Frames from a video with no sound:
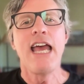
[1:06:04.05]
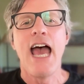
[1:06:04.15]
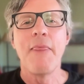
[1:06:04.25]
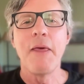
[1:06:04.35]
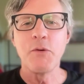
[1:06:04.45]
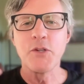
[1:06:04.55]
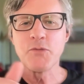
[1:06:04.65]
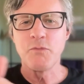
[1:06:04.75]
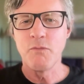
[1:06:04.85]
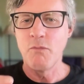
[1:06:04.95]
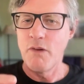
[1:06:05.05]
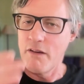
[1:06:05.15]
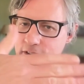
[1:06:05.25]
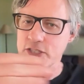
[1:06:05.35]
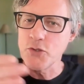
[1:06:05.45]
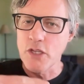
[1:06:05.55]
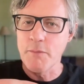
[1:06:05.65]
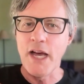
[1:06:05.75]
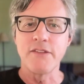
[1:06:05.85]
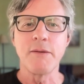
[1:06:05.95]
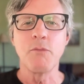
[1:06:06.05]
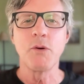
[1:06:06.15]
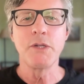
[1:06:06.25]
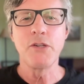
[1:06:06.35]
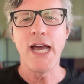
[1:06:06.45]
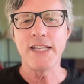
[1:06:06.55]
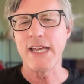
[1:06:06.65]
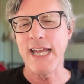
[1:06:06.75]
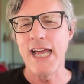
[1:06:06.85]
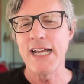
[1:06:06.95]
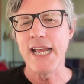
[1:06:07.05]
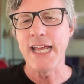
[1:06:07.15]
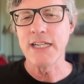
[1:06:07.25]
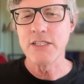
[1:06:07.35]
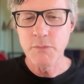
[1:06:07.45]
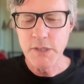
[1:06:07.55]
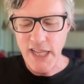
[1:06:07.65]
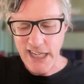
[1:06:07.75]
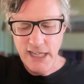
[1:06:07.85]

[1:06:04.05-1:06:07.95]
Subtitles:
And then there was a visual about some woman who had like a headache, and she'd be like,